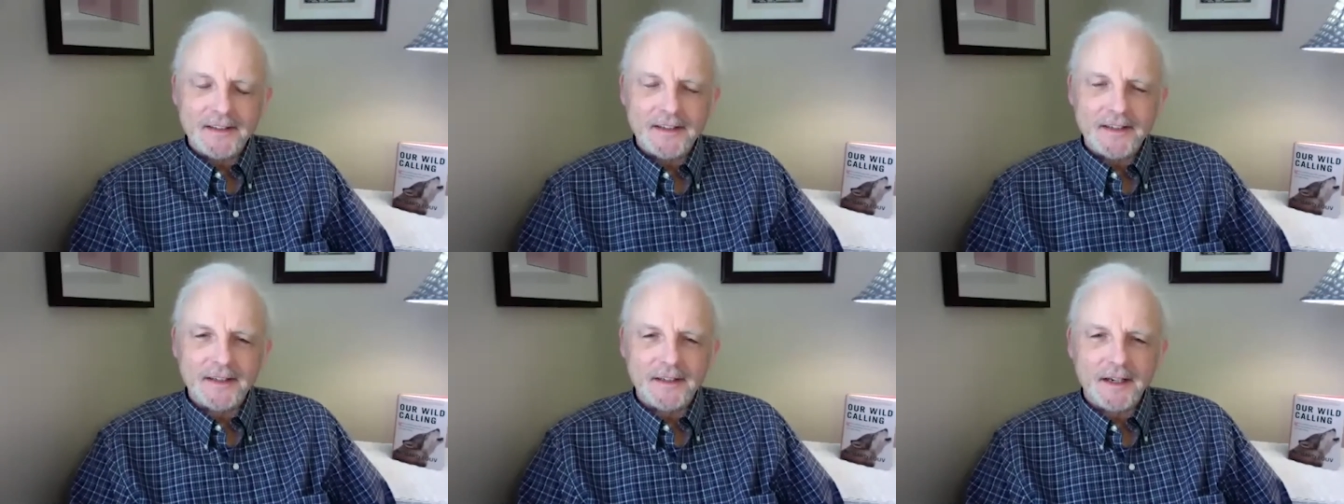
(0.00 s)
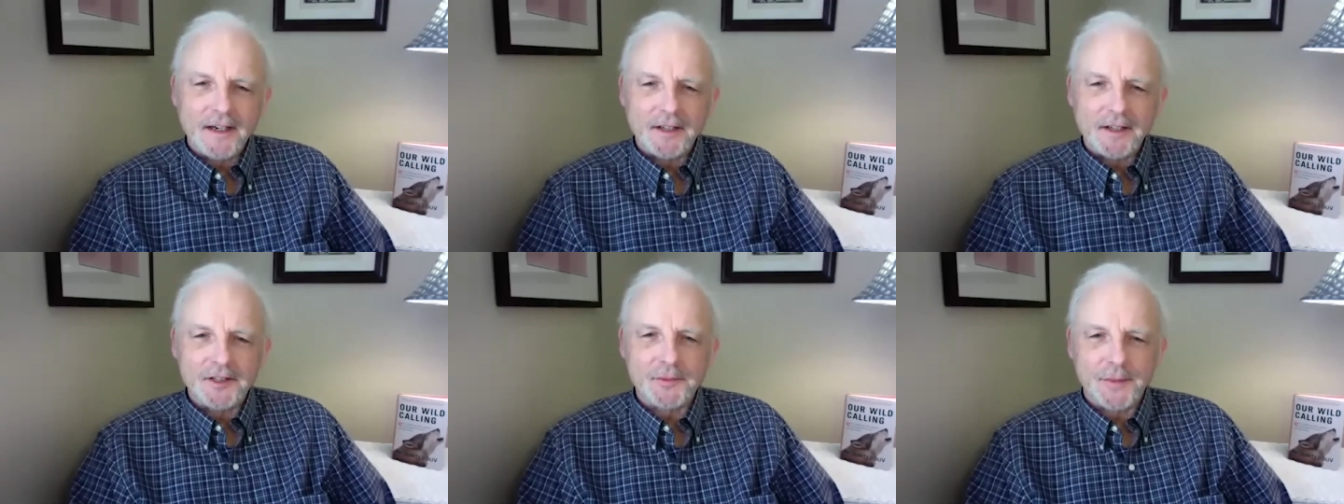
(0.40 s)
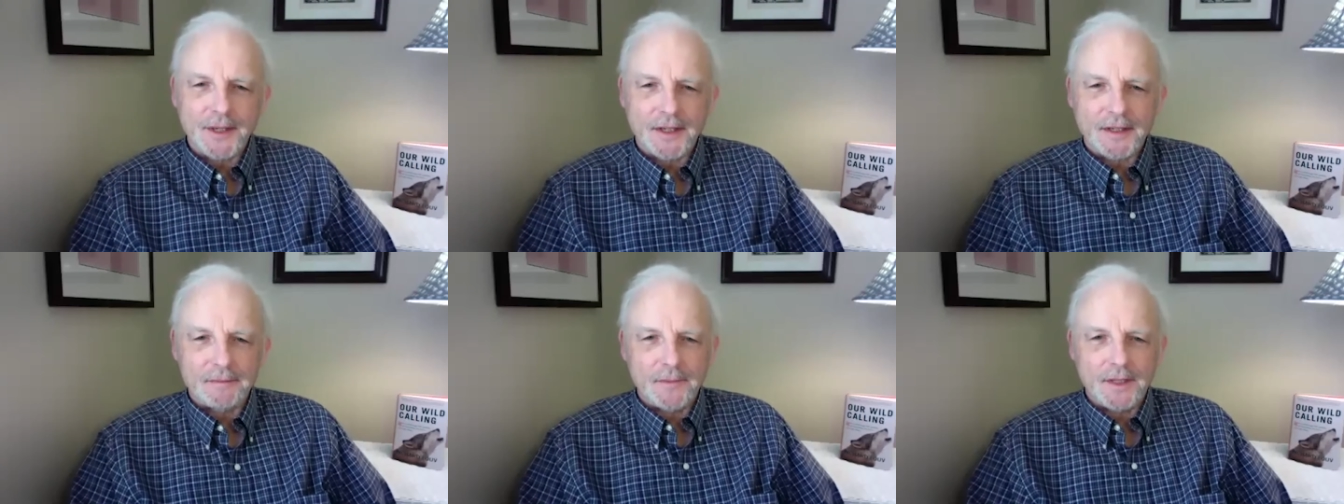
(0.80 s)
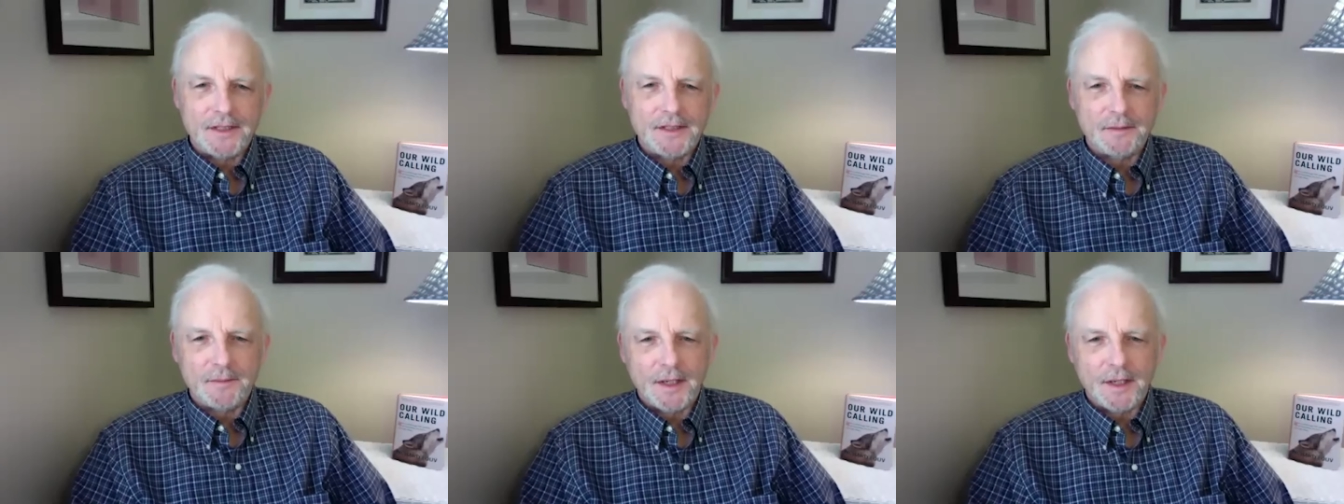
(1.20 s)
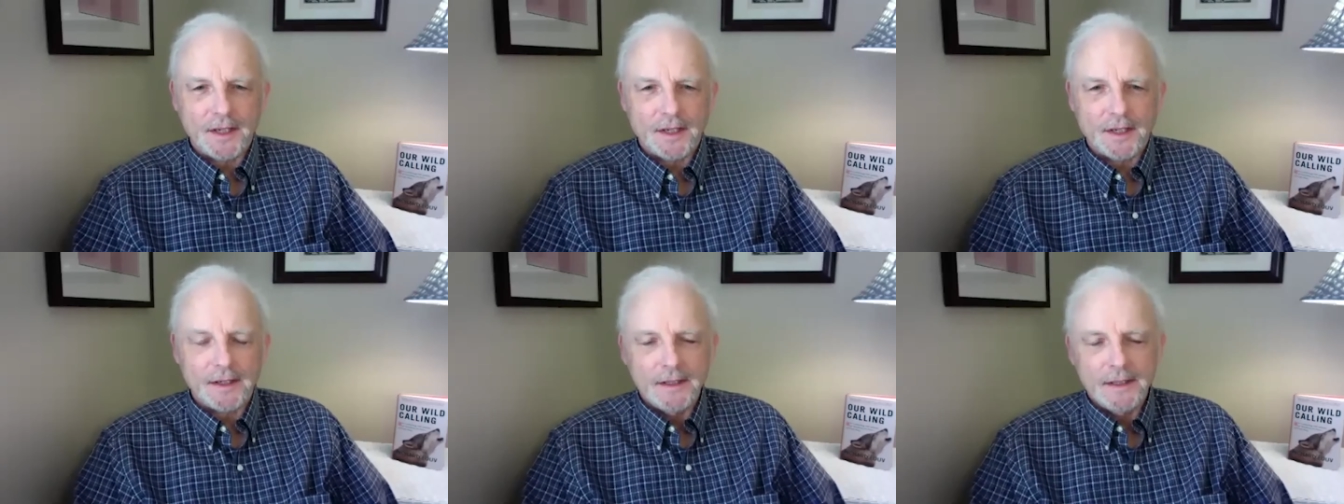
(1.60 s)
I spent much of
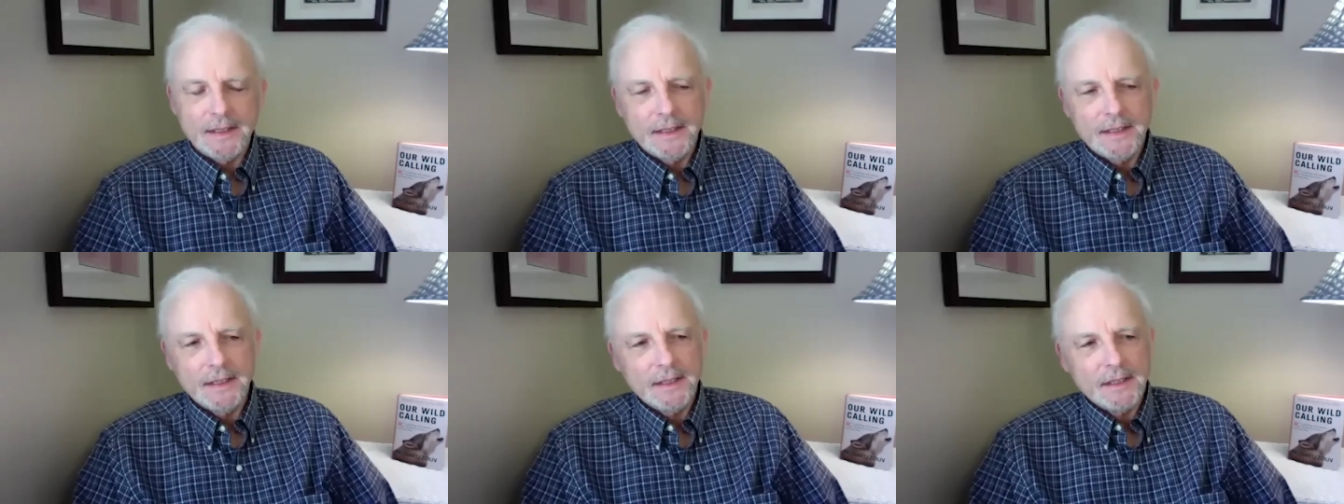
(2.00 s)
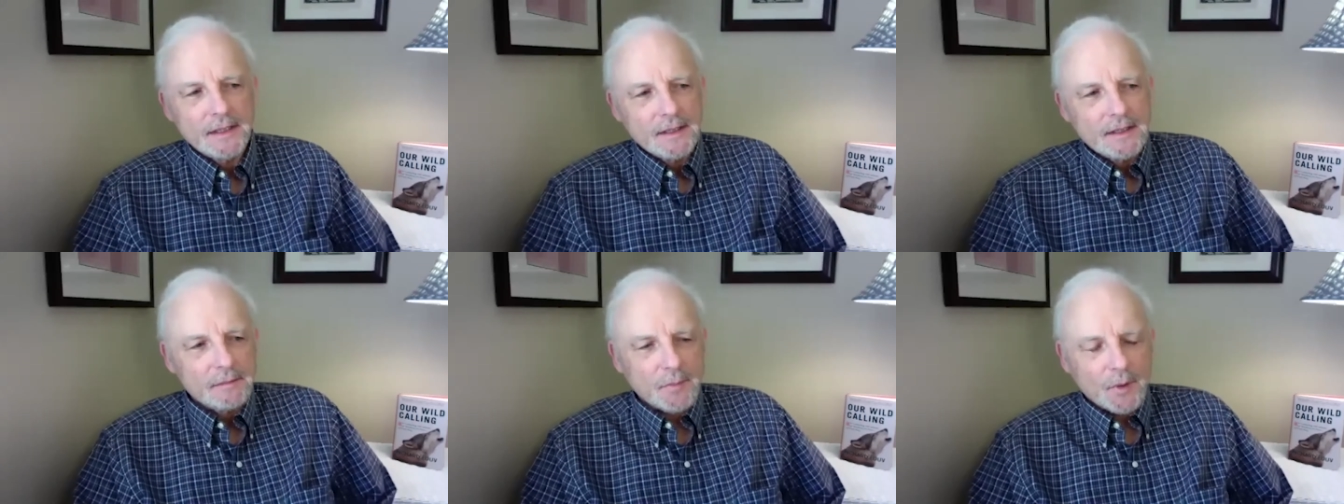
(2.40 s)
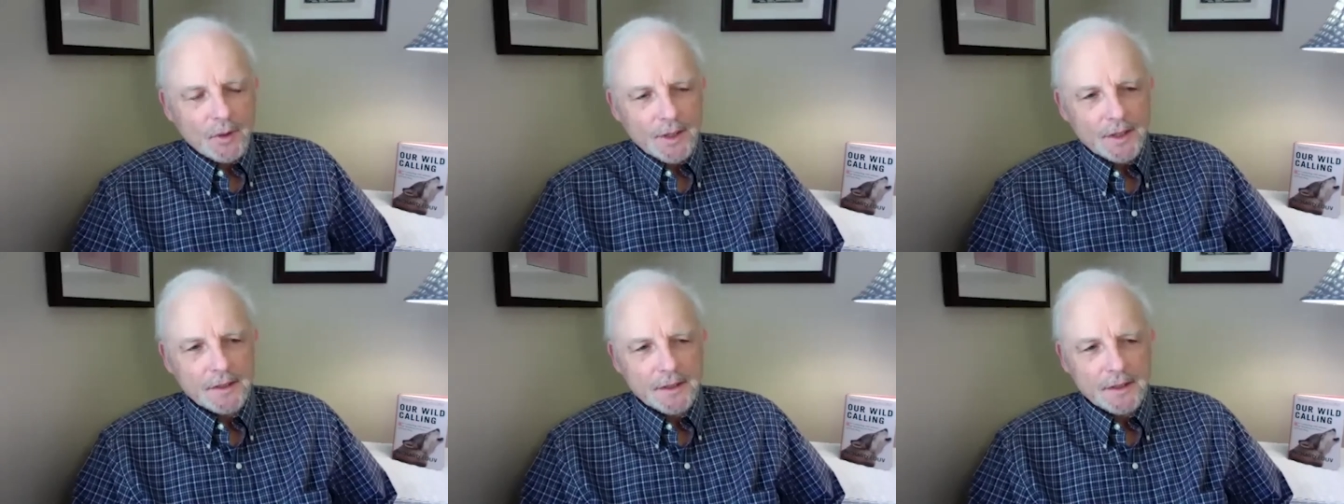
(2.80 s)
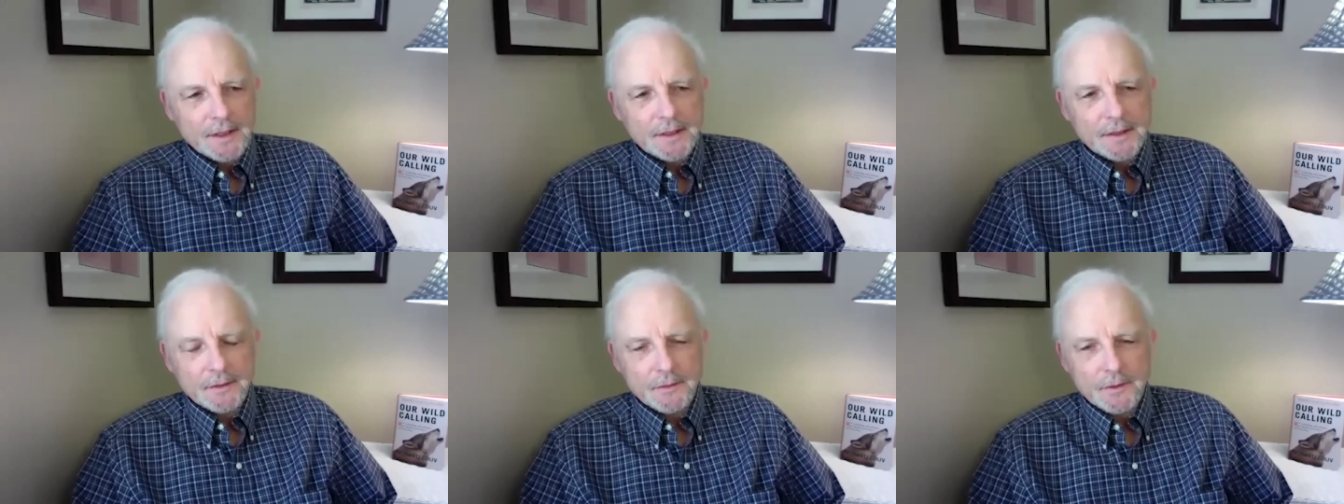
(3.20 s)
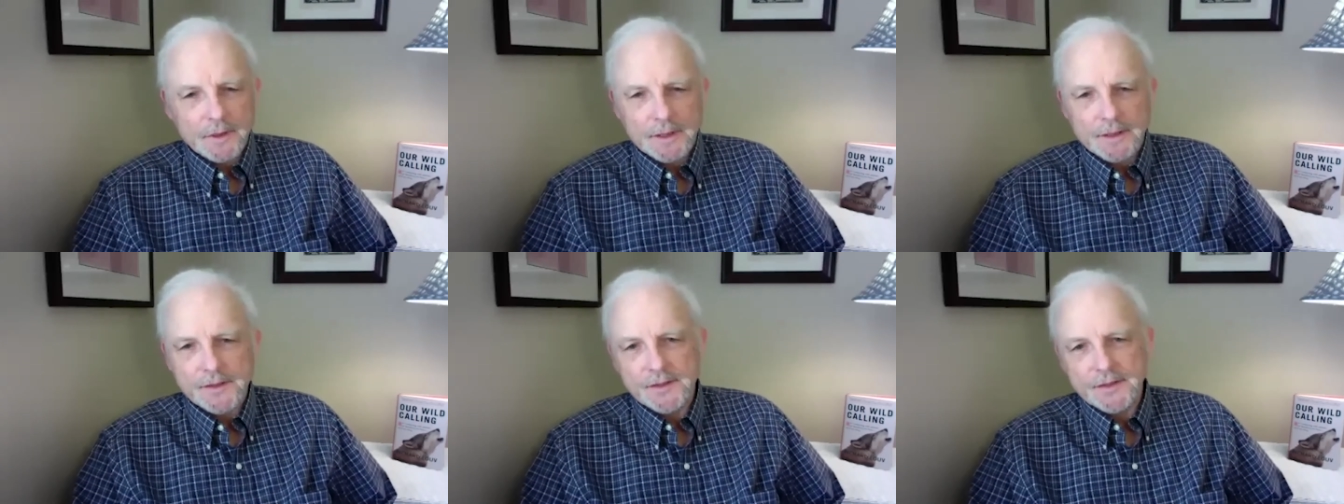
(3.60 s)
my boyhood in the
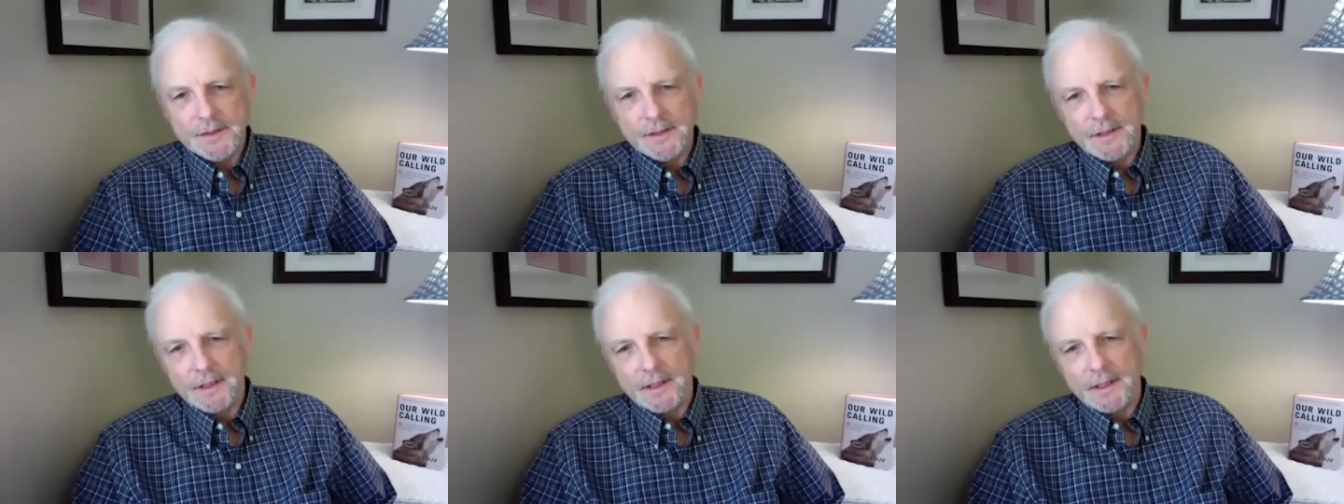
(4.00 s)
woods